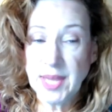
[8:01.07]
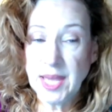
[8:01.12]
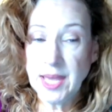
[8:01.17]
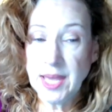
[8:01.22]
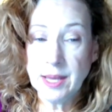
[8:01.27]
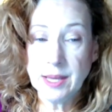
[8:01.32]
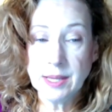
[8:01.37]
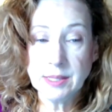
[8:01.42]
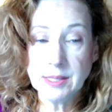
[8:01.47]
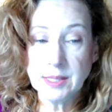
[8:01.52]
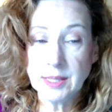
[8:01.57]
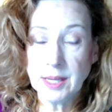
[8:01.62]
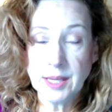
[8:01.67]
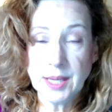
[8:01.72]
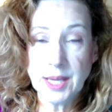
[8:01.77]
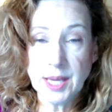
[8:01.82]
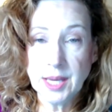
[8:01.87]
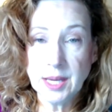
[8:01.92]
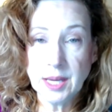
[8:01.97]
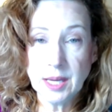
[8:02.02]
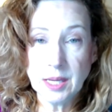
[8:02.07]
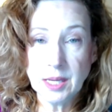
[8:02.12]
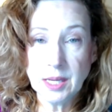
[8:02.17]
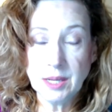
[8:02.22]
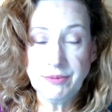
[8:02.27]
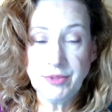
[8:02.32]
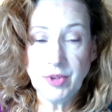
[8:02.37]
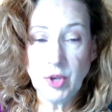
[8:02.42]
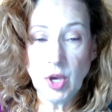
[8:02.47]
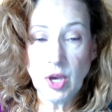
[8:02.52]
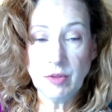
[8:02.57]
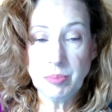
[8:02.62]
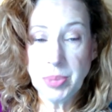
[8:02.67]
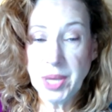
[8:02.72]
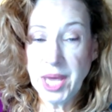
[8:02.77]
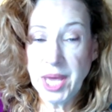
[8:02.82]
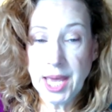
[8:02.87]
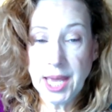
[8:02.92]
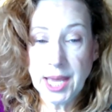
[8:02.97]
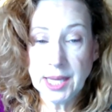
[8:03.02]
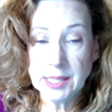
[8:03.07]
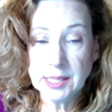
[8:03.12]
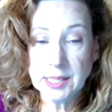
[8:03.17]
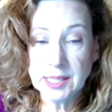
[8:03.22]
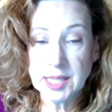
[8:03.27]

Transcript: And again, if you have pain,